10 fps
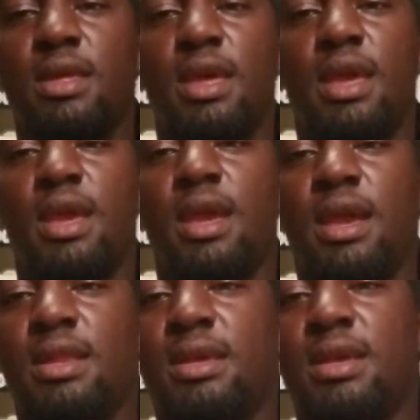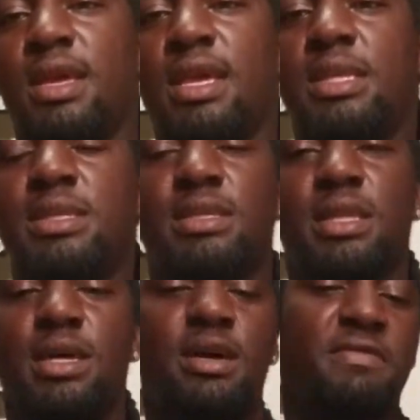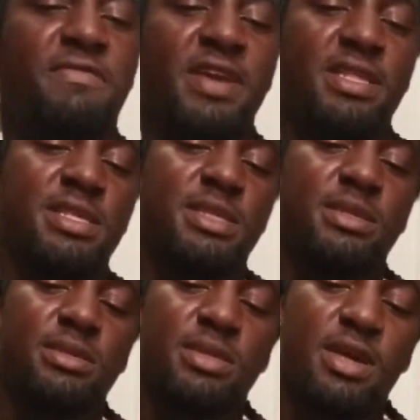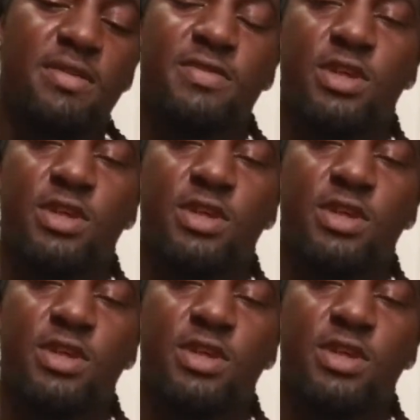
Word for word: And he just loved vintage stuff.